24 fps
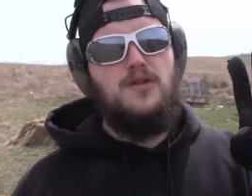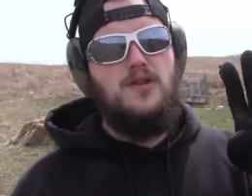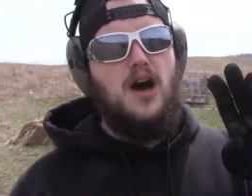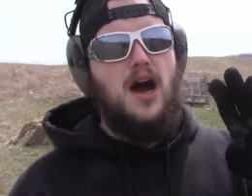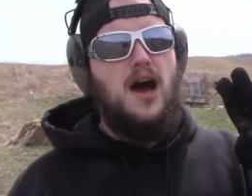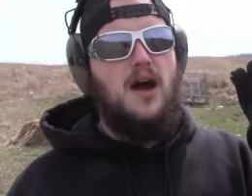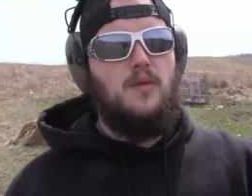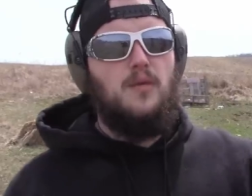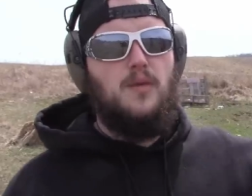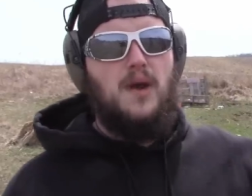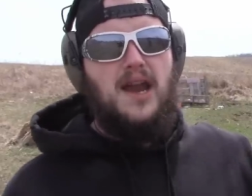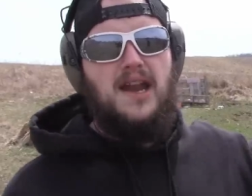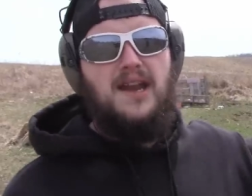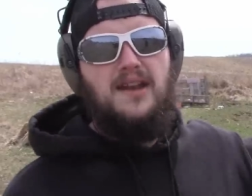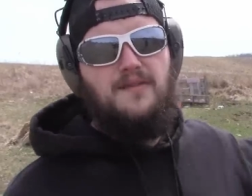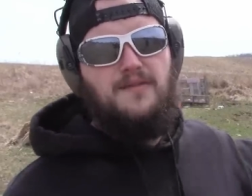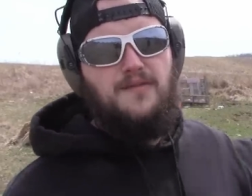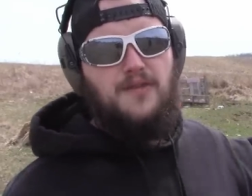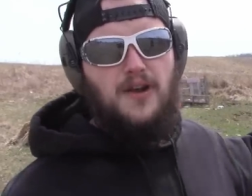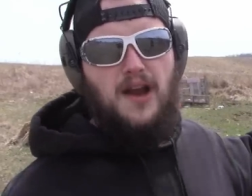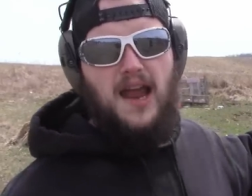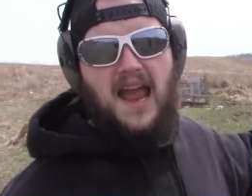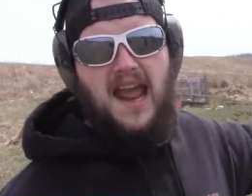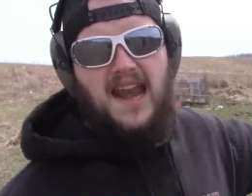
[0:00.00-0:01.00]
not rated
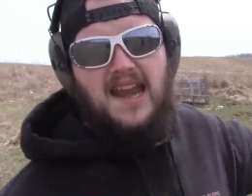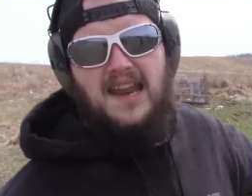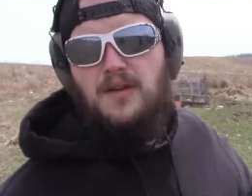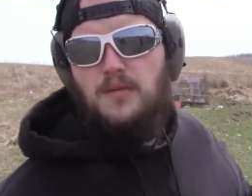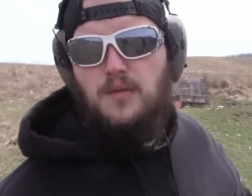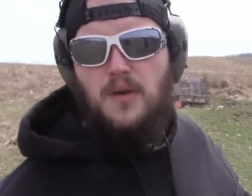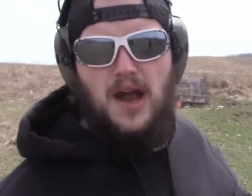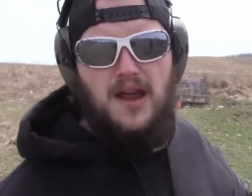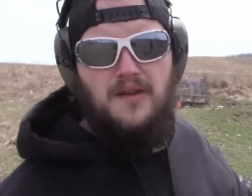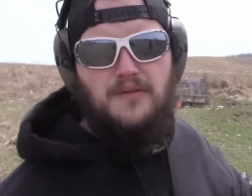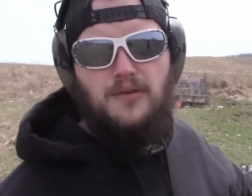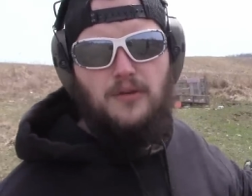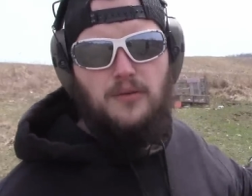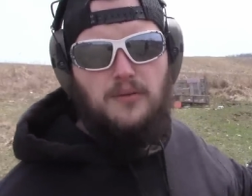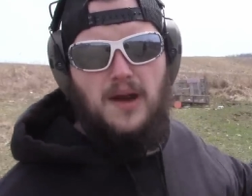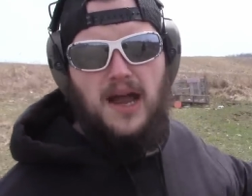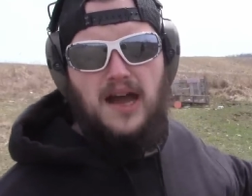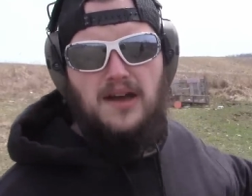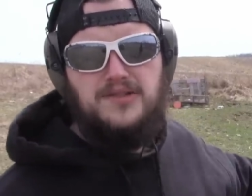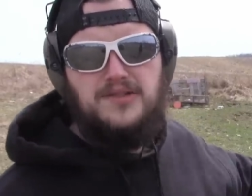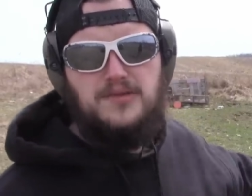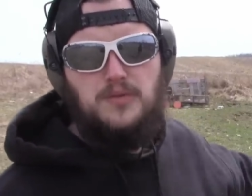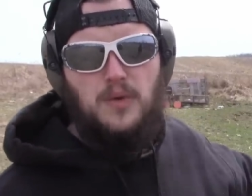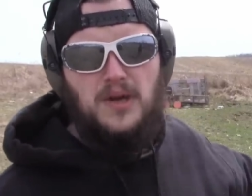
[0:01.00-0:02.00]
for any rifle
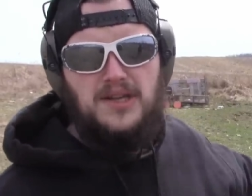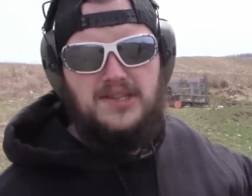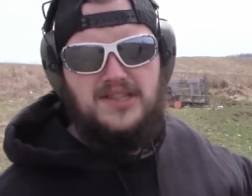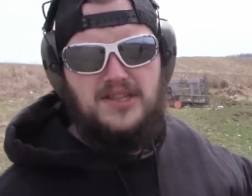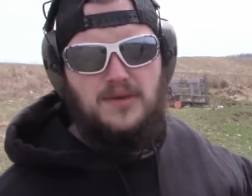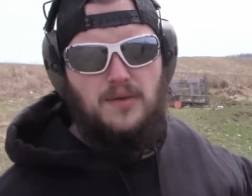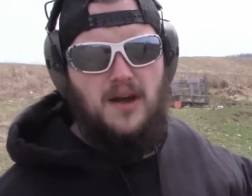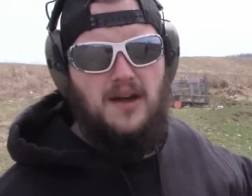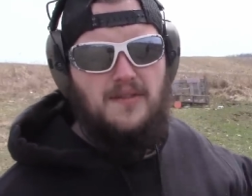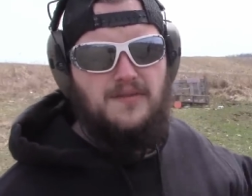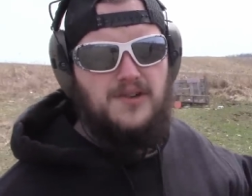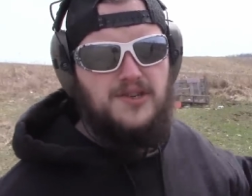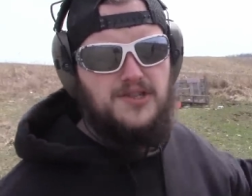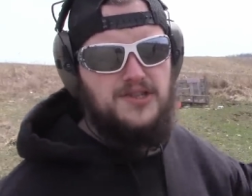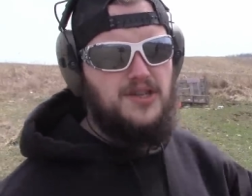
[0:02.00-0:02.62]
rounds whatsoever.